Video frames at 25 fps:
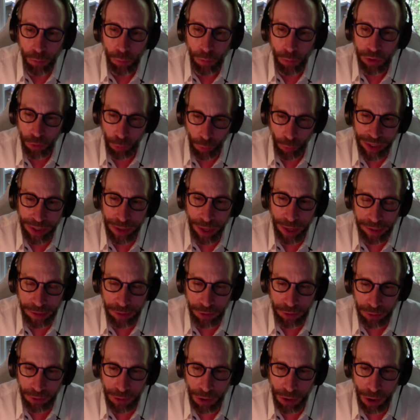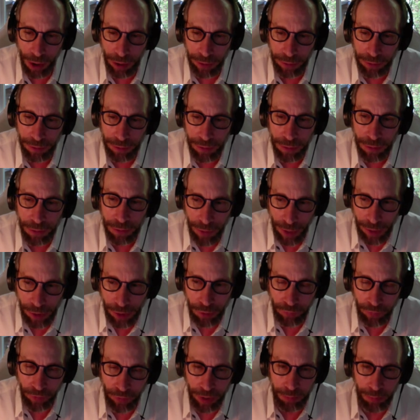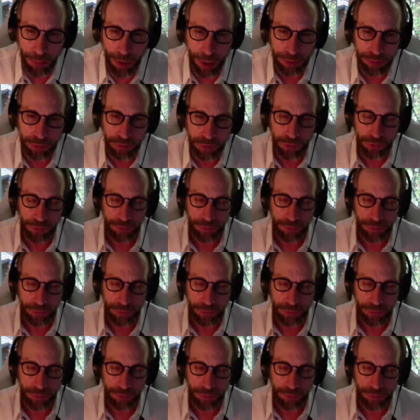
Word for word: whether we like it or not. Thank you very much.